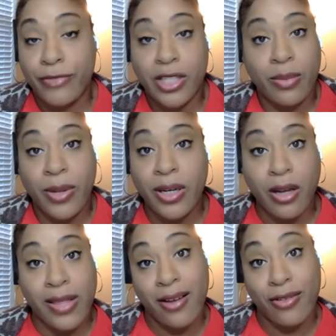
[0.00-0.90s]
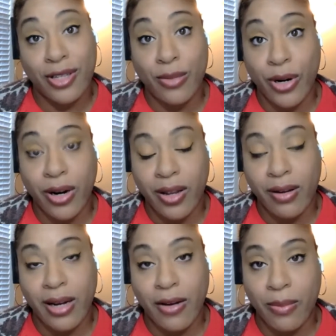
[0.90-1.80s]
just depending on the house in the market
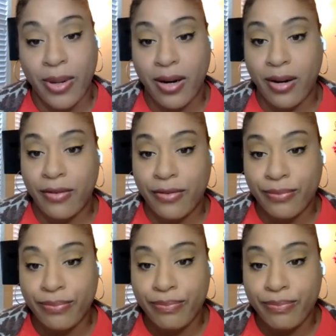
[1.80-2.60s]
and how competitive.